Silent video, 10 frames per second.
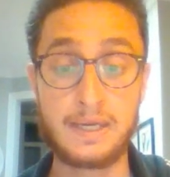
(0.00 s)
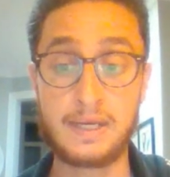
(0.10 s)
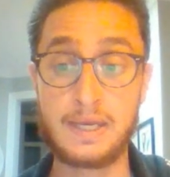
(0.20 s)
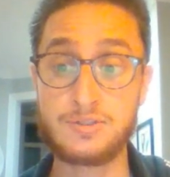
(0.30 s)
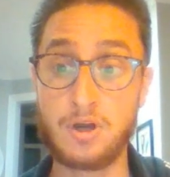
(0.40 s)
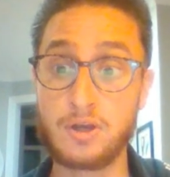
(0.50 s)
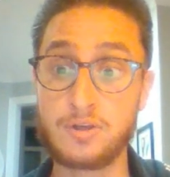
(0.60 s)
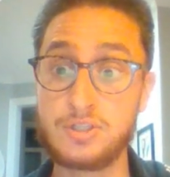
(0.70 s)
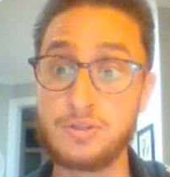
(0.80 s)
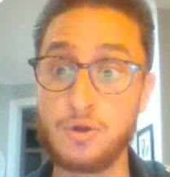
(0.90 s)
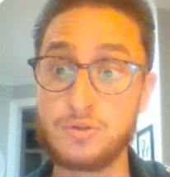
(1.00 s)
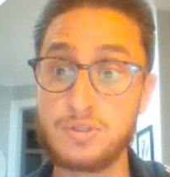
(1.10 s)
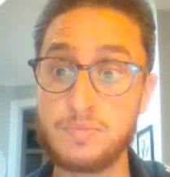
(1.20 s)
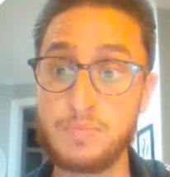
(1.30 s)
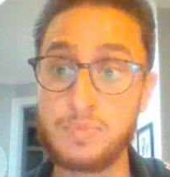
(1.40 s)
And as
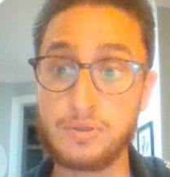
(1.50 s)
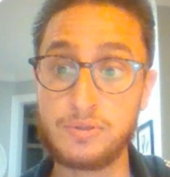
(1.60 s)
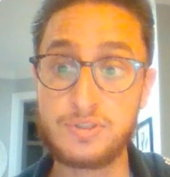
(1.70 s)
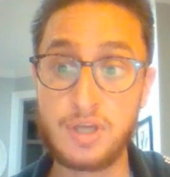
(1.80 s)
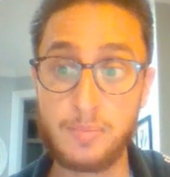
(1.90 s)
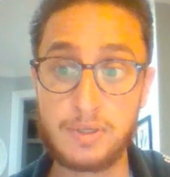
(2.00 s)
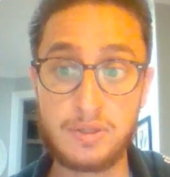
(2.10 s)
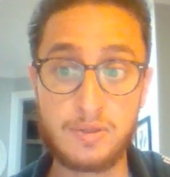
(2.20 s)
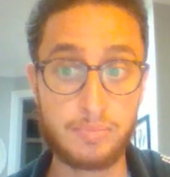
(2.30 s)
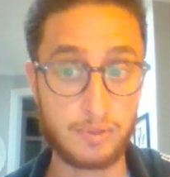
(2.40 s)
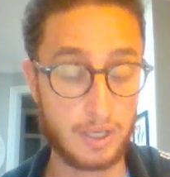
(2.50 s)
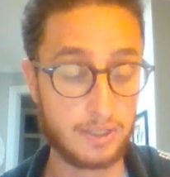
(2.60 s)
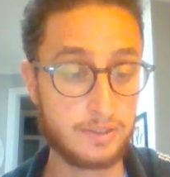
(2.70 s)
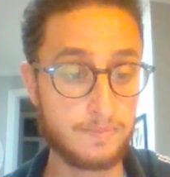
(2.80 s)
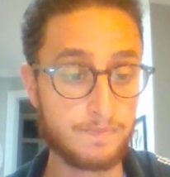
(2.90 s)
oxytocin builds up in the
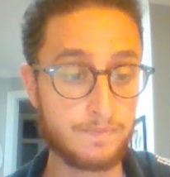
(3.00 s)
blood,